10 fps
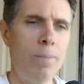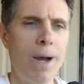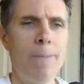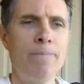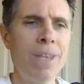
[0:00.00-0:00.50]

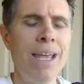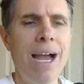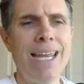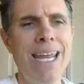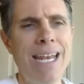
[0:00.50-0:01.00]
But
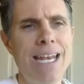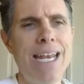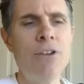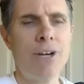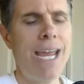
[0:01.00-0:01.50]
again, in
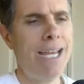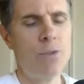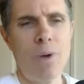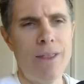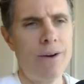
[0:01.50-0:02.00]
either
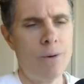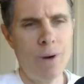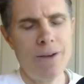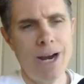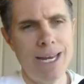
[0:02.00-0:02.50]
case, whether
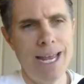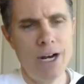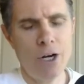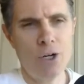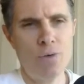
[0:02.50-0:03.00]
whether I
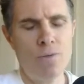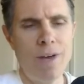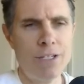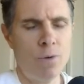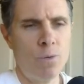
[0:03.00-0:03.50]
get a good
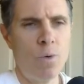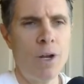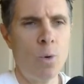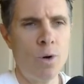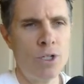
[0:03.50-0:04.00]
festival
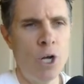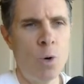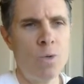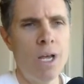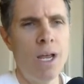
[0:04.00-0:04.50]
run or don't,